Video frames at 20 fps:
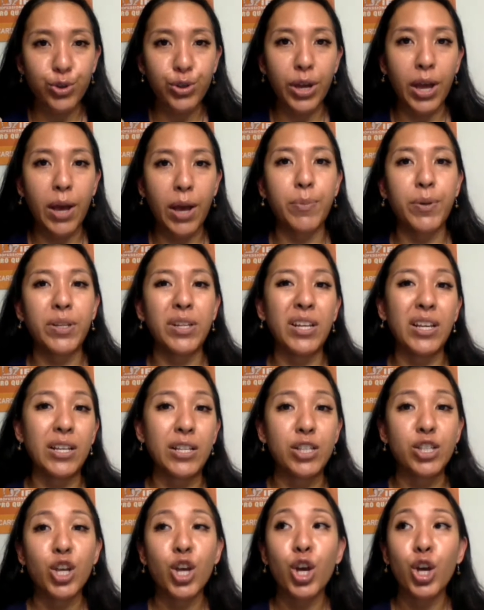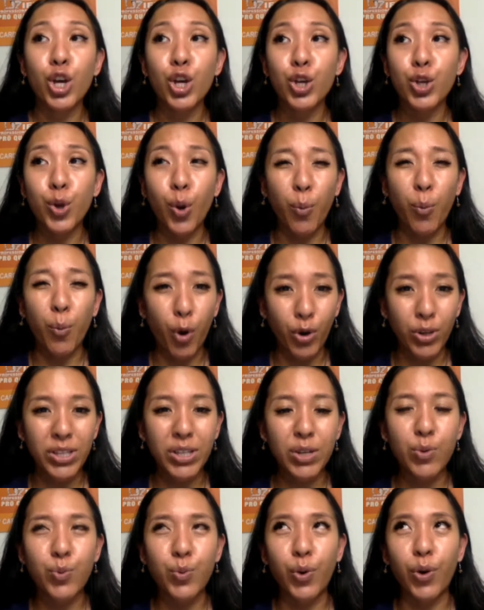to happen is your
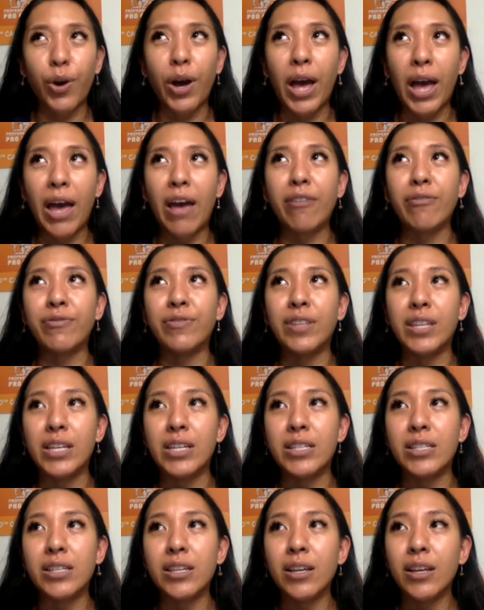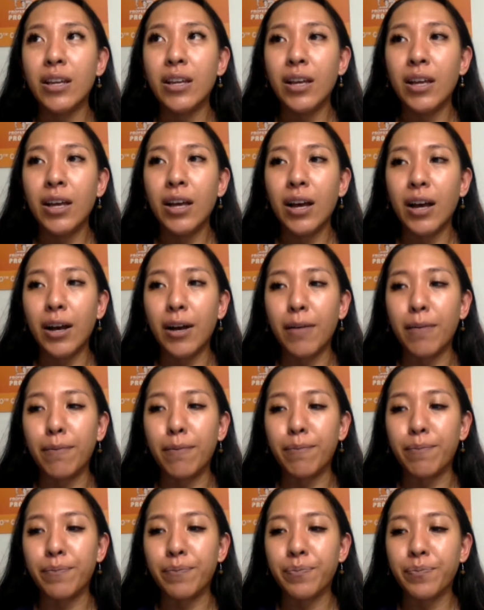body will have this um,